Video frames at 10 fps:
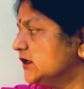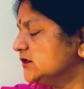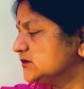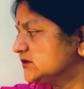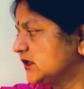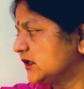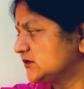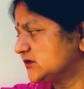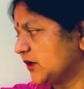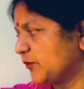just
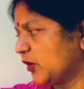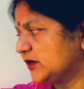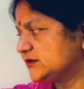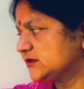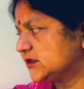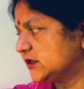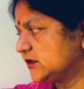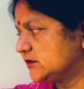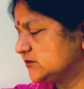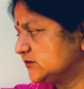as a party
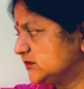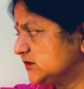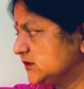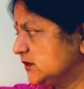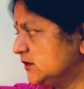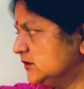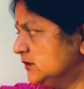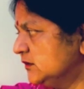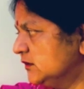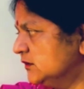or a feast,
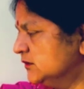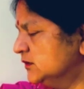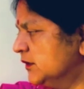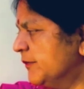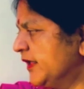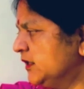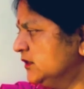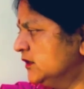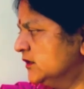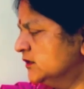where feast
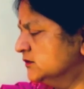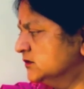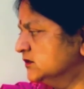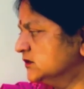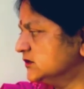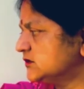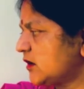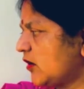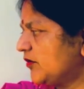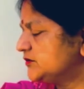means the
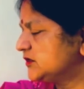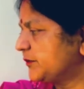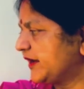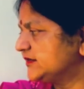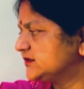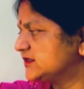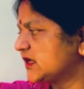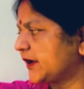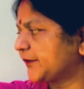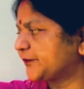large meal,